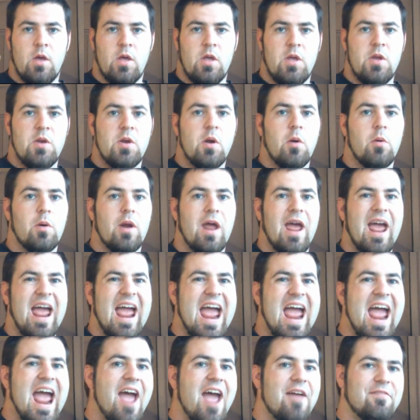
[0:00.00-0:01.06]
you don't
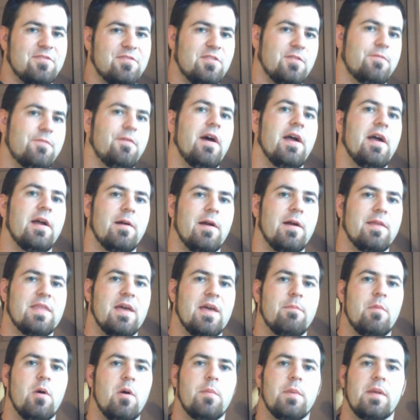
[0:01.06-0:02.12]
have to fire at
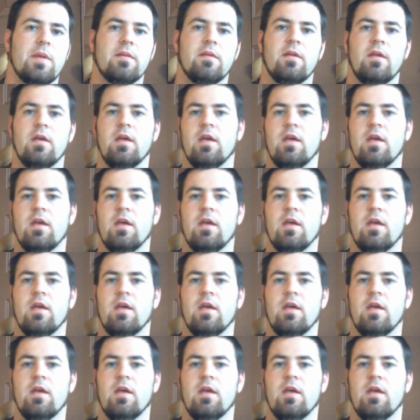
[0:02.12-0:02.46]
that moment.